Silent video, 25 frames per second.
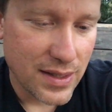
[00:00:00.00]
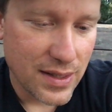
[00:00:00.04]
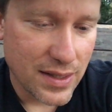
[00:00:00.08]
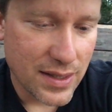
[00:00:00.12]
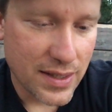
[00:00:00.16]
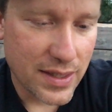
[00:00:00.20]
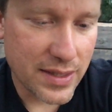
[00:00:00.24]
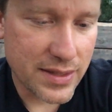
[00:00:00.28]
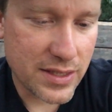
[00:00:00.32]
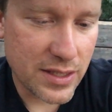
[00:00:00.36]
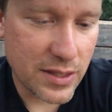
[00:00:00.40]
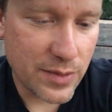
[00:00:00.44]

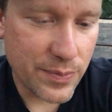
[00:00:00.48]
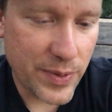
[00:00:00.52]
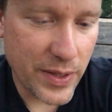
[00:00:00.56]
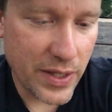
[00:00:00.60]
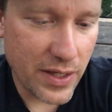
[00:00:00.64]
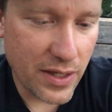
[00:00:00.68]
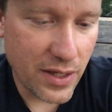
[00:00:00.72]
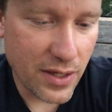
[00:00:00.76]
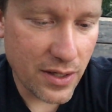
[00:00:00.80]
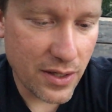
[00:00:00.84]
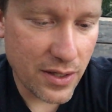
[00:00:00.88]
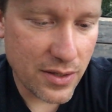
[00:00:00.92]
the
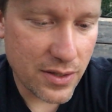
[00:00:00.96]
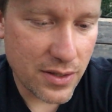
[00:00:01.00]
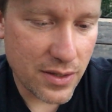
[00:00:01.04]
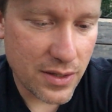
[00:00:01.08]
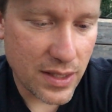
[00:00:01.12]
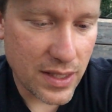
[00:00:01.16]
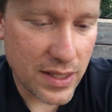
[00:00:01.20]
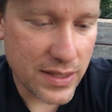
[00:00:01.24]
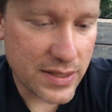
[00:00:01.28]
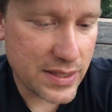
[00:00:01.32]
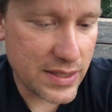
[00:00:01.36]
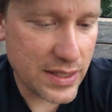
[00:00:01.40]
pier.
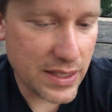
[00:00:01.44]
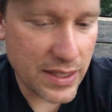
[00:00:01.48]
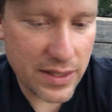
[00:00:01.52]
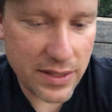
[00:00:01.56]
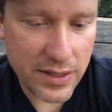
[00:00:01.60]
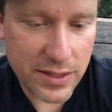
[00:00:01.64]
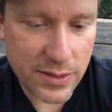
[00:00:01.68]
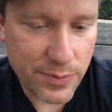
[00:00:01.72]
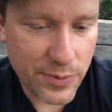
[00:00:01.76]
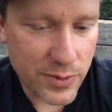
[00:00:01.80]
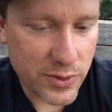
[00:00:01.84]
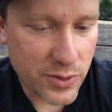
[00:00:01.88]
I see
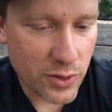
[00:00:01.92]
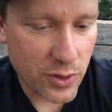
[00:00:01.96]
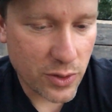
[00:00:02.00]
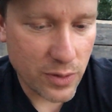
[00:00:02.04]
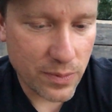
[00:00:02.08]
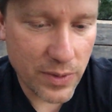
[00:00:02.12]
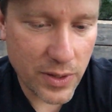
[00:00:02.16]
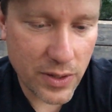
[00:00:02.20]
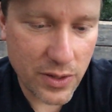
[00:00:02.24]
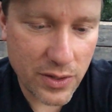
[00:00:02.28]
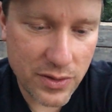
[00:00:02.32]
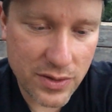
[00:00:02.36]
these patrol
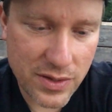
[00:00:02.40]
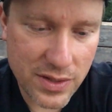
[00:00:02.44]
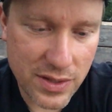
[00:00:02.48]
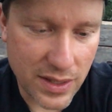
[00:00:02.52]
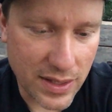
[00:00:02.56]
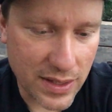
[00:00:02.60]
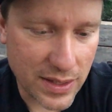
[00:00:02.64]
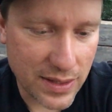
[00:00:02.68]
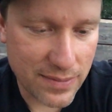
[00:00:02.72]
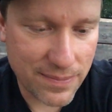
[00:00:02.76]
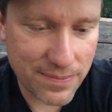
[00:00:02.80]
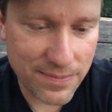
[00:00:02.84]
boats,
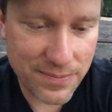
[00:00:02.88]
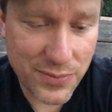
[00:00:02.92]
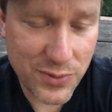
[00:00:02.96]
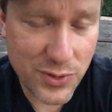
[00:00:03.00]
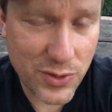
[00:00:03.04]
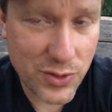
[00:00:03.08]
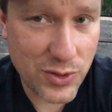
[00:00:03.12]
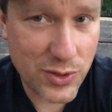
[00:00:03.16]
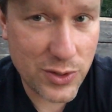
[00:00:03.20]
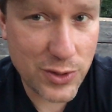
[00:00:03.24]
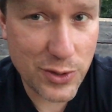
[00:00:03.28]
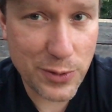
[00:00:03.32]
like
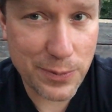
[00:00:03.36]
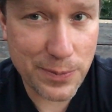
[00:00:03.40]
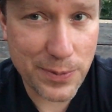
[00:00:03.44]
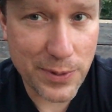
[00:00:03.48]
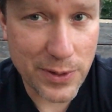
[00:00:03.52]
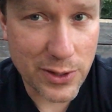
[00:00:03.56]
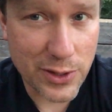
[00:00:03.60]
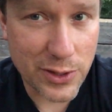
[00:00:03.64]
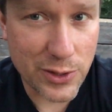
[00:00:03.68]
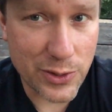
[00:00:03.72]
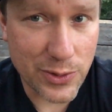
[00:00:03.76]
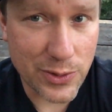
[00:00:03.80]
super
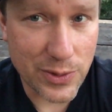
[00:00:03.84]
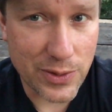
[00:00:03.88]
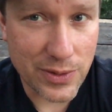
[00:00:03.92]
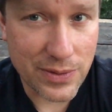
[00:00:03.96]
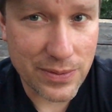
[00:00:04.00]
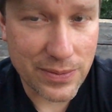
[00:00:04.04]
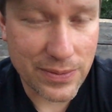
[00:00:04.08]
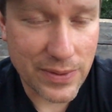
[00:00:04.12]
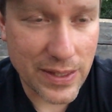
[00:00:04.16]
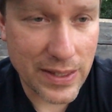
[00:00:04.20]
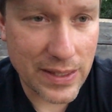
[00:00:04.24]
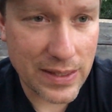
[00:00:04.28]
cool,
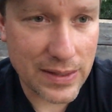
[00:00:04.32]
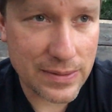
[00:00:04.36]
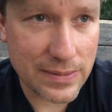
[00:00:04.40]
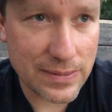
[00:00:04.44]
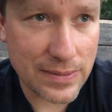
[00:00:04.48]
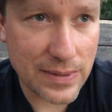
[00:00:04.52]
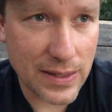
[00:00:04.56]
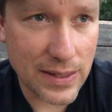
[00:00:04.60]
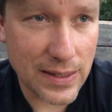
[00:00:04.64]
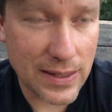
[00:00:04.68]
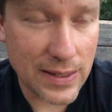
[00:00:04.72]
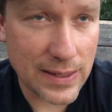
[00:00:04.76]
right?
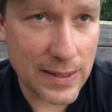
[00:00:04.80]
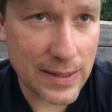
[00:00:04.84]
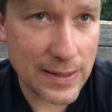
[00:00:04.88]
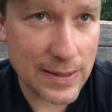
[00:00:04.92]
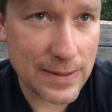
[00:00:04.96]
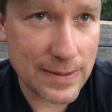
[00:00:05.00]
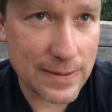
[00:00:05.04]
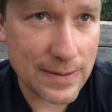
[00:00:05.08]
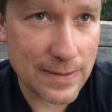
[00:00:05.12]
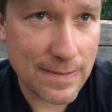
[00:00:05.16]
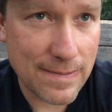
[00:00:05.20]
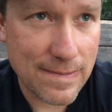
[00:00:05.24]

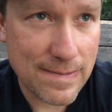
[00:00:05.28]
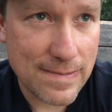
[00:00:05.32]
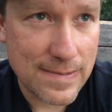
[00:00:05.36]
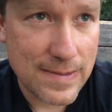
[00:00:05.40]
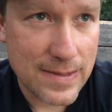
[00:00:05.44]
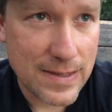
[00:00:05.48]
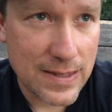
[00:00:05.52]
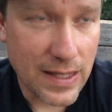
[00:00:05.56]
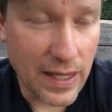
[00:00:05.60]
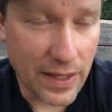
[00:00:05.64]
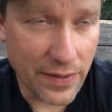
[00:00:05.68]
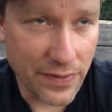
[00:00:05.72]

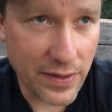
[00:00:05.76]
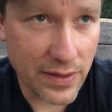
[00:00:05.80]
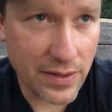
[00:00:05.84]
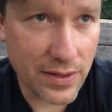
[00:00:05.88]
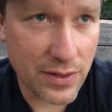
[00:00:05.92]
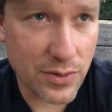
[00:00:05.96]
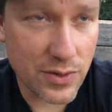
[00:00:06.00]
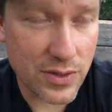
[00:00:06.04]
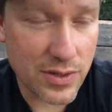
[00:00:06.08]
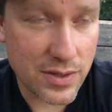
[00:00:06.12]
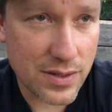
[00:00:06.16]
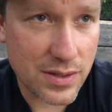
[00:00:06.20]
I think there
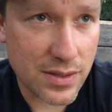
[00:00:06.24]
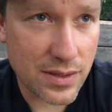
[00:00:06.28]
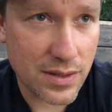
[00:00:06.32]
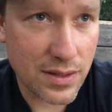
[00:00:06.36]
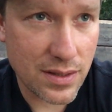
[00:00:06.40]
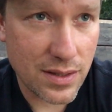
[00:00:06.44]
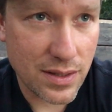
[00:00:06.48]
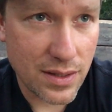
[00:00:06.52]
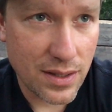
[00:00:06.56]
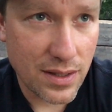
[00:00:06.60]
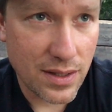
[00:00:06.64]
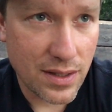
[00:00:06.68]
was
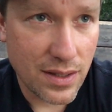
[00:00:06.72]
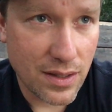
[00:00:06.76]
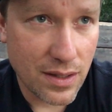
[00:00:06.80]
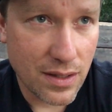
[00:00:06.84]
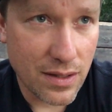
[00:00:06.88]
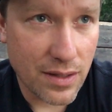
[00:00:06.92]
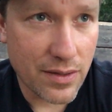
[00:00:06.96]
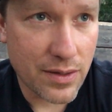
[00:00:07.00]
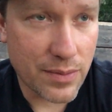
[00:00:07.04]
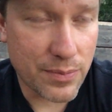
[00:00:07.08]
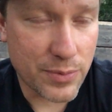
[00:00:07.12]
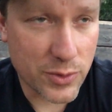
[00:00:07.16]

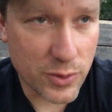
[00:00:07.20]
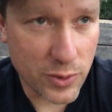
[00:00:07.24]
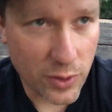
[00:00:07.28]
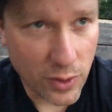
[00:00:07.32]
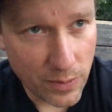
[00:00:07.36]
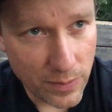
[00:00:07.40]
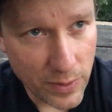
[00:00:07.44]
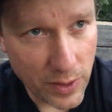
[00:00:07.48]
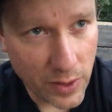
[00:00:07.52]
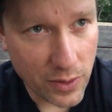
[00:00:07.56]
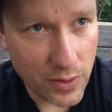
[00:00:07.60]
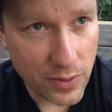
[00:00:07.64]
the patrol
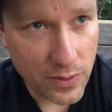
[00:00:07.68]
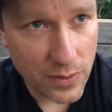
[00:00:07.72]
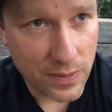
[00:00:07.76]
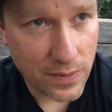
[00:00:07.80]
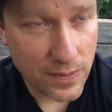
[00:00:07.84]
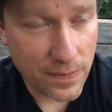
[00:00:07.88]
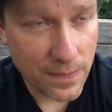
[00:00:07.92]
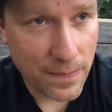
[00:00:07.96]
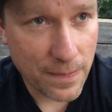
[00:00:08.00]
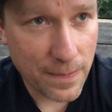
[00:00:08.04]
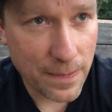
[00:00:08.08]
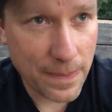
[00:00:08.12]
boat
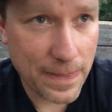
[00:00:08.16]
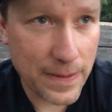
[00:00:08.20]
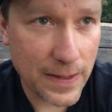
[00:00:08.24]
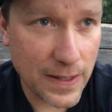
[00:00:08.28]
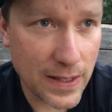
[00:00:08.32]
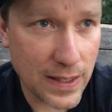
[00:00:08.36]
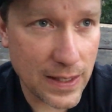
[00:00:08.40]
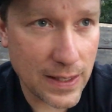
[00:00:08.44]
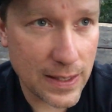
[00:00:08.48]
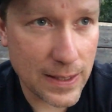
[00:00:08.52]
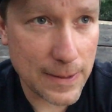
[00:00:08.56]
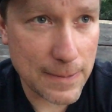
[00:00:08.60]

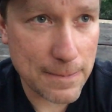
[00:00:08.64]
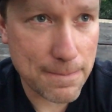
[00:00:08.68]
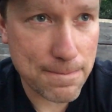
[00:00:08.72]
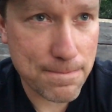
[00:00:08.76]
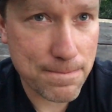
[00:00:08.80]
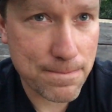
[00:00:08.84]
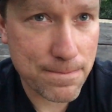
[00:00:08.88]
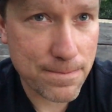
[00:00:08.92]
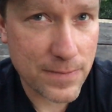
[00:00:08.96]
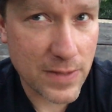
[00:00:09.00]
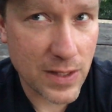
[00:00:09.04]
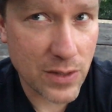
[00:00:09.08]

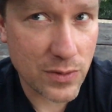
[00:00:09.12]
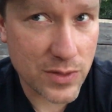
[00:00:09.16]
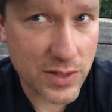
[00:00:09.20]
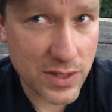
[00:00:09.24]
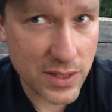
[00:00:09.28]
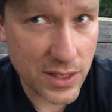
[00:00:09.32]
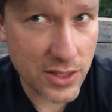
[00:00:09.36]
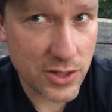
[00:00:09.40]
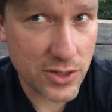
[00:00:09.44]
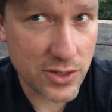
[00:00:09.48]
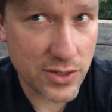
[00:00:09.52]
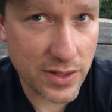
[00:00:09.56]
that was
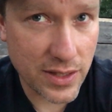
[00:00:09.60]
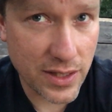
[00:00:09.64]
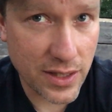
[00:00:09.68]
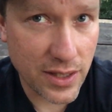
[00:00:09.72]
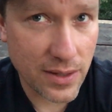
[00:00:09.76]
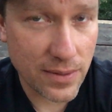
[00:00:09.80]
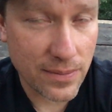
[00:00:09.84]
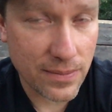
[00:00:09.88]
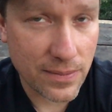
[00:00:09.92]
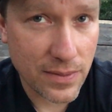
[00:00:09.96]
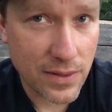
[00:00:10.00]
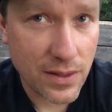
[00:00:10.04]
stationed there.
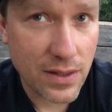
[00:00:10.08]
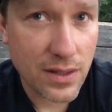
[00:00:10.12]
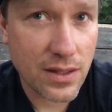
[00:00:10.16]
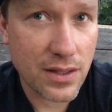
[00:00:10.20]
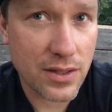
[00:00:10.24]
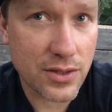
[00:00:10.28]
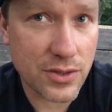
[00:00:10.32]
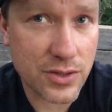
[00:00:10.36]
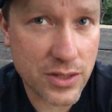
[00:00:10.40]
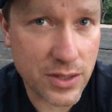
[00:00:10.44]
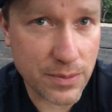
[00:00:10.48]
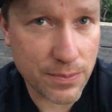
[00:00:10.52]

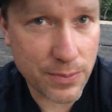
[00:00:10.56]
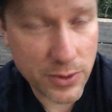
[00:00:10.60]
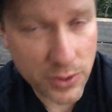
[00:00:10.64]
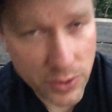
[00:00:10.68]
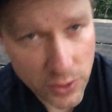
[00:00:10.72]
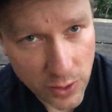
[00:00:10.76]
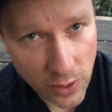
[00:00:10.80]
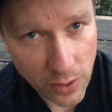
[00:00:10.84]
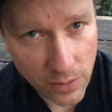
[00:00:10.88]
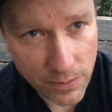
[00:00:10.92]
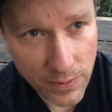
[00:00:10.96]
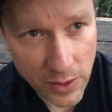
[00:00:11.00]
There's the
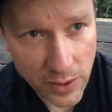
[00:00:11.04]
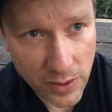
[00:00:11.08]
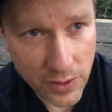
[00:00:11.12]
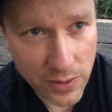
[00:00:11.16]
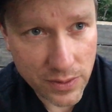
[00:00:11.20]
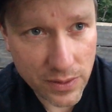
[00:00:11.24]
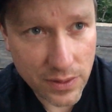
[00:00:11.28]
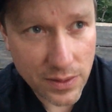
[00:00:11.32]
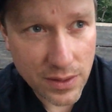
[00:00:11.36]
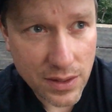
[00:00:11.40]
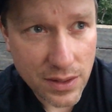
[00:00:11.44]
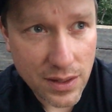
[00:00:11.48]
patrol boat
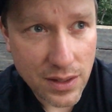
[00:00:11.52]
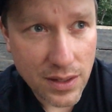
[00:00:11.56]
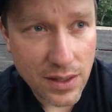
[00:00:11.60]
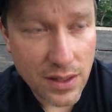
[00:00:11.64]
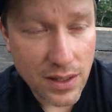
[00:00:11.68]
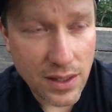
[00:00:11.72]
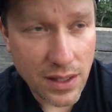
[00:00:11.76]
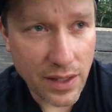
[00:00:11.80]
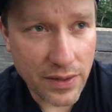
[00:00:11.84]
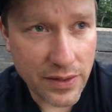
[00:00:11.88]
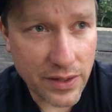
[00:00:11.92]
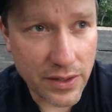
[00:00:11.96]

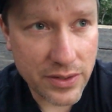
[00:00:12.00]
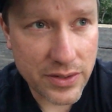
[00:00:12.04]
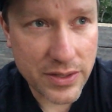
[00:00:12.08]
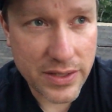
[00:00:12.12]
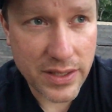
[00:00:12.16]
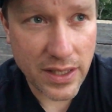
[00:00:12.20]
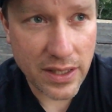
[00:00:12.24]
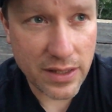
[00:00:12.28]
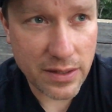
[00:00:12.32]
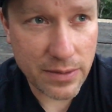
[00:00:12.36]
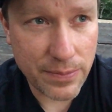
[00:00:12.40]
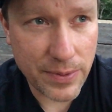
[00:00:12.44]
on the other
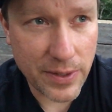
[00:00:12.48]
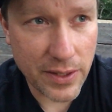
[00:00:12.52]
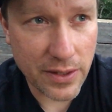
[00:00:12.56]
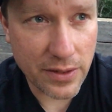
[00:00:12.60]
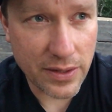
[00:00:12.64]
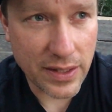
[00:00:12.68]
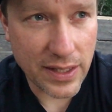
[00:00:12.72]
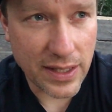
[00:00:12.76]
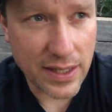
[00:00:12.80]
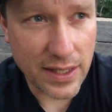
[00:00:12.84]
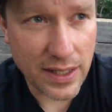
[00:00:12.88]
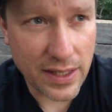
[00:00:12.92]
side of the pier
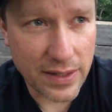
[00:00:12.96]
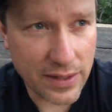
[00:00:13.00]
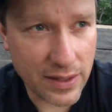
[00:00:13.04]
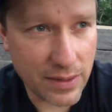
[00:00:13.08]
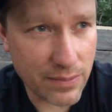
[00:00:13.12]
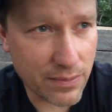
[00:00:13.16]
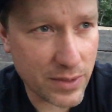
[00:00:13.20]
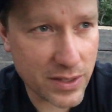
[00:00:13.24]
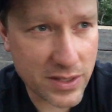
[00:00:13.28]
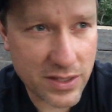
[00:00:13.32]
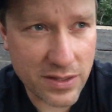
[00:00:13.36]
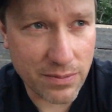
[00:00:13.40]
that I think
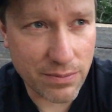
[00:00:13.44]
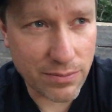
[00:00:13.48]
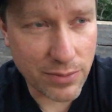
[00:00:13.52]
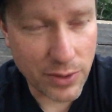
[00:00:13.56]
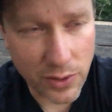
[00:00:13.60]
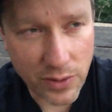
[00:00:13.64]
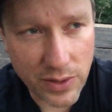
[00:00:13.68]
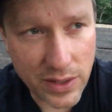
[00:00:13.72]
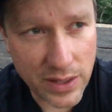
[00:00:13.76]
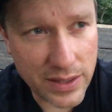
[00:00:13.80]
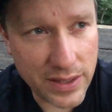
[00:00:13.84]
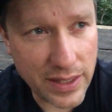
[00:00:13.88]
must have
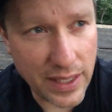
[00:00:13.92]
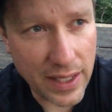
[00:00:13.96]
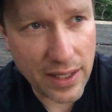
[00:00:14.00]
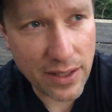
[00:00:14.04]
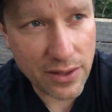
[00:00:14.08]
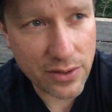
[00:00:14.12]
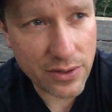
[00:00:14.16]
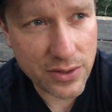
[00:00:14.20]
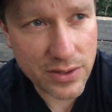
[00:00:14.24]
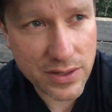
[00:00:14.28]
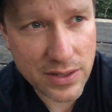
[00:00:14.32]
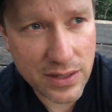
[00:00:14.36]
broken
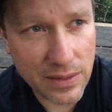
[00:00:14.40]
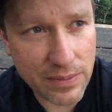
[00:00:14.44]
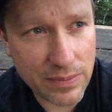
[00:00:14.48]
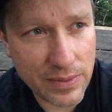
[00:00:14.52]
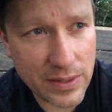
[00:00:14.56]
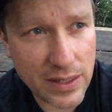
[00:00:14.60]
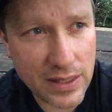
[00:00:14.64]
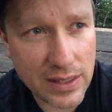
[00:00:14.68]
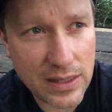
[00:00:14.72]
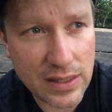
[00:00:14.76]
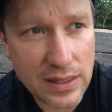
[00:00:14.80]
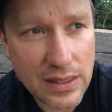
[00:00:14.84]
down or
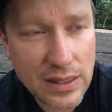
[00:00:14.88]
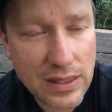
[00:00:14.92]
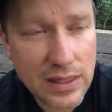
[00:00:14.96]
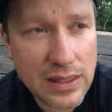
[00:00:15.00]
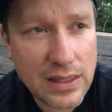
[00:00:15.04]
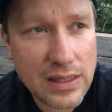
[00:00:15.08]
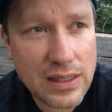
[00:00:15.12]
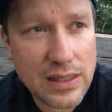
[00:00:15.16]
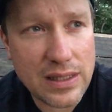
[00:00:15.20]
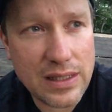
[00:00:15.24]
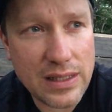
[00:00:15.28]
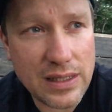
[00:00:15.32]
something,
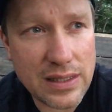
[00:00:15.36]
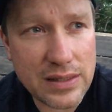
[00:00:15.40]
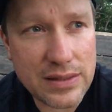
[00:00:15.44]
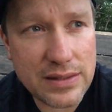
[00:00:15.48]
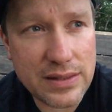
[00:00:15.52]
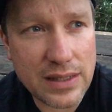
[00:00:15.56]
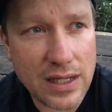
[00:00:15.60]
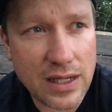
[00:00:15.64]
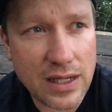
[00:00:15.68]
and